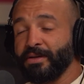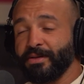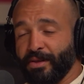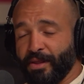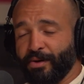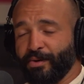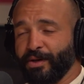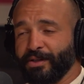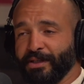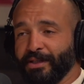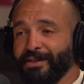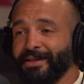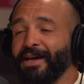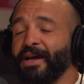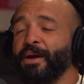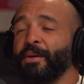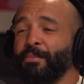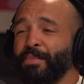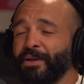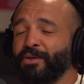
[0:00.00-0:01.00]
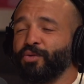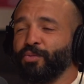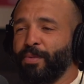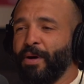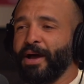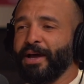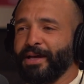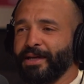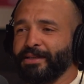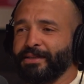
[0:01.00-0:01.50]
There isn't. But
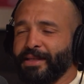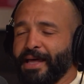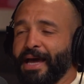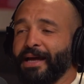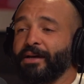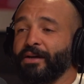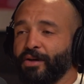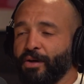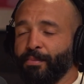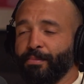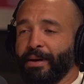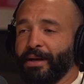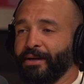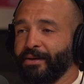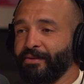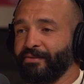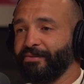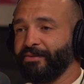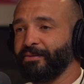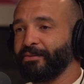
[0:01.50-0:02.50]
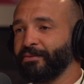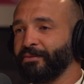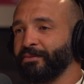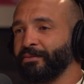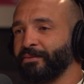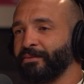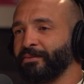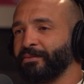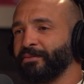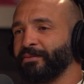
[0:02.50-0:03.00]
Dubai is that competitive.
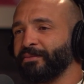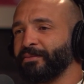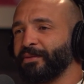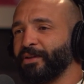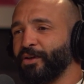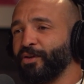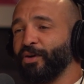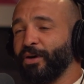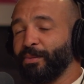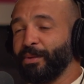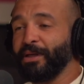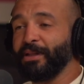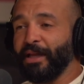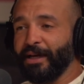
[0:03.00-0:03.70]
You know what I mean?